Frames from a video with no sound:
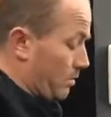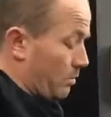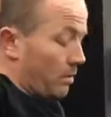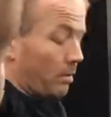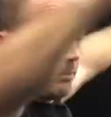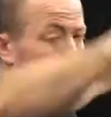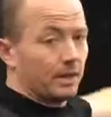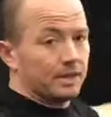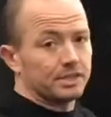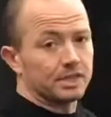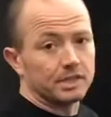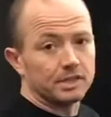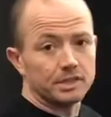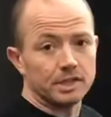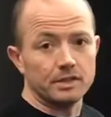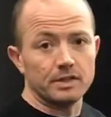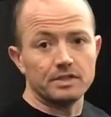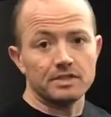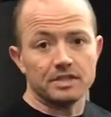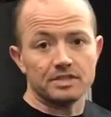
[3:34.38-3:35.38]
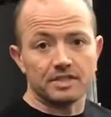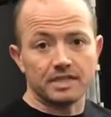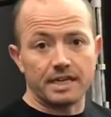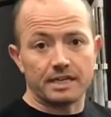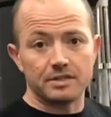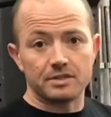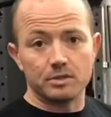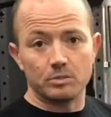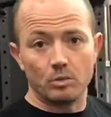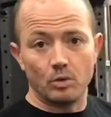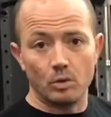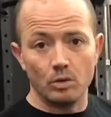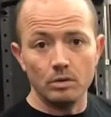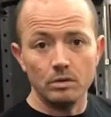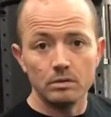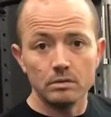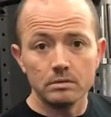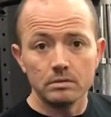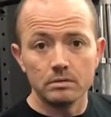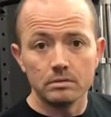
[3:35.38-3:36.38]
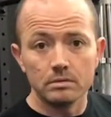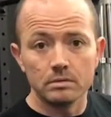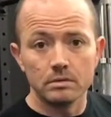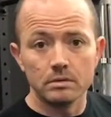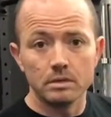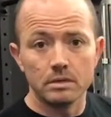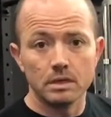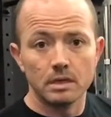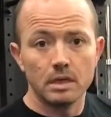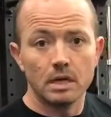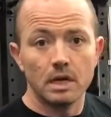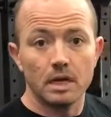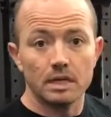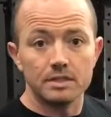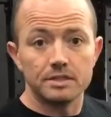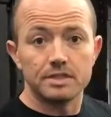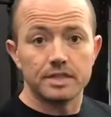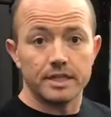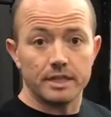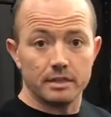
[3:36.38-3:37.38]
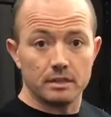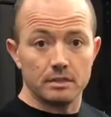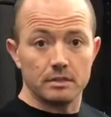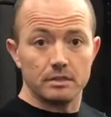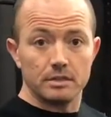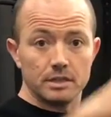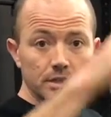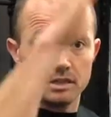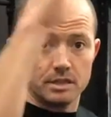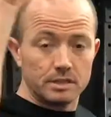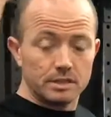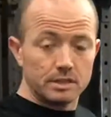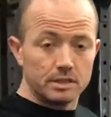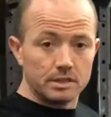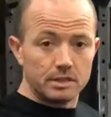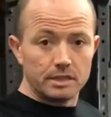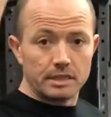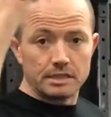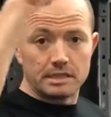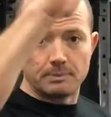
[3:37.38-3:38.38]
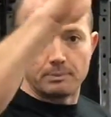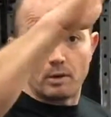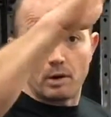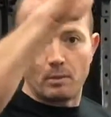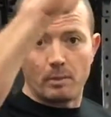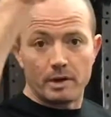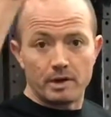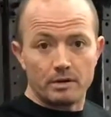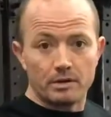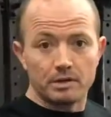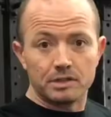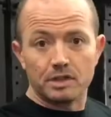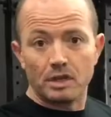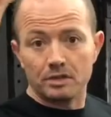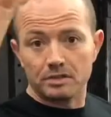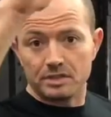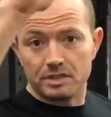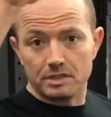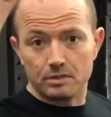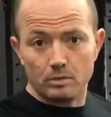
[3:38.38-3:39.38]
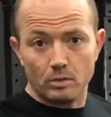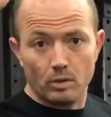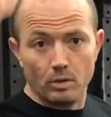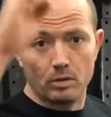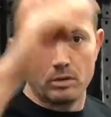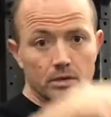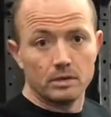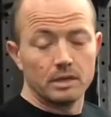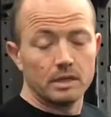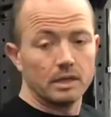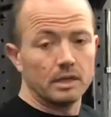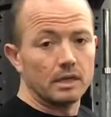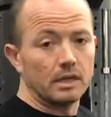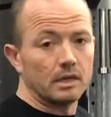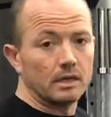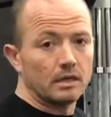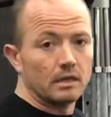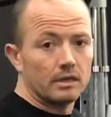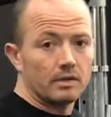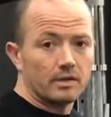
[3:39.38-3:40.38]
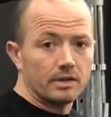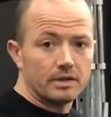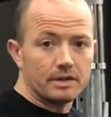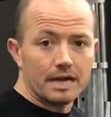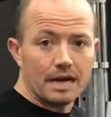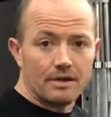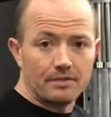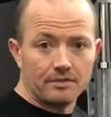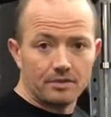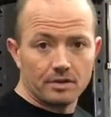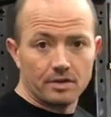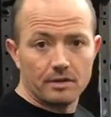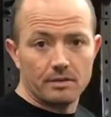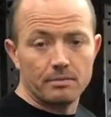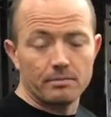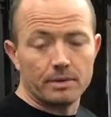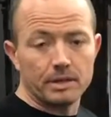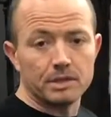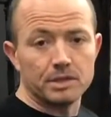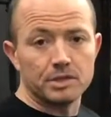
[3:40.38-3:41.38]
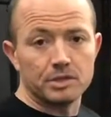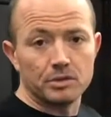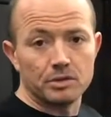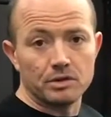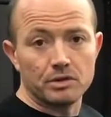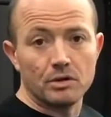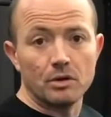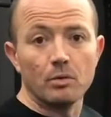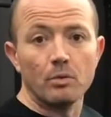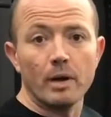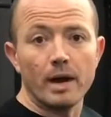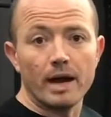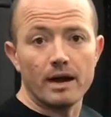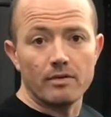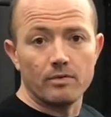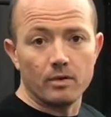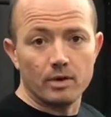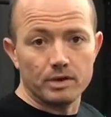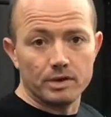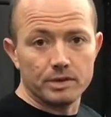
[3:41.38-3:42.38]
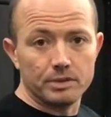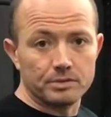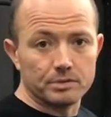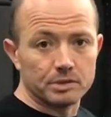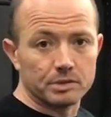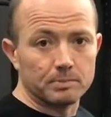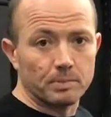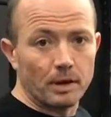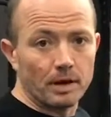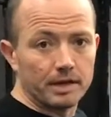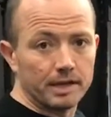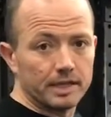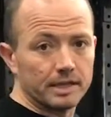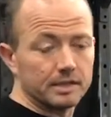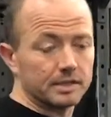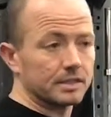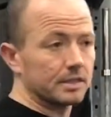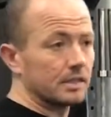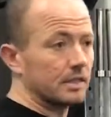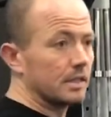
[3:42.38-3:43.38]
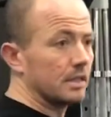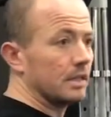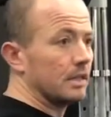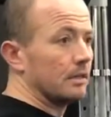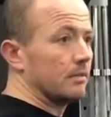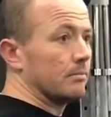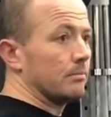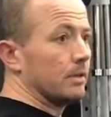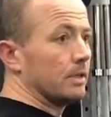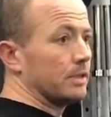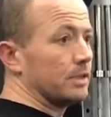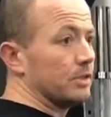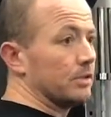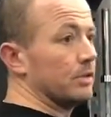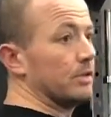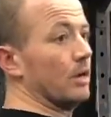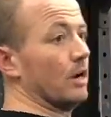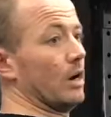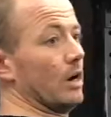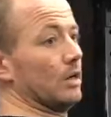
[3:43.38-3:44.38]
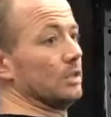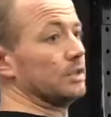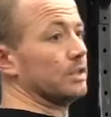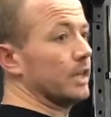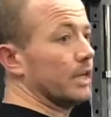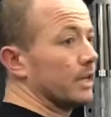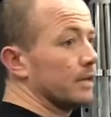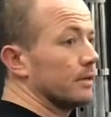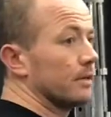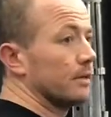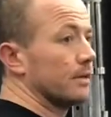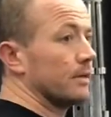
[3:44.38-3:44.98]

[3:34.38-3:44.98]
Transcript: one place you can do this is against a wall until you get to the point where you are touching the wall. Then you have to make sure you're aware of what a neutral spine is, make sure you're not arching.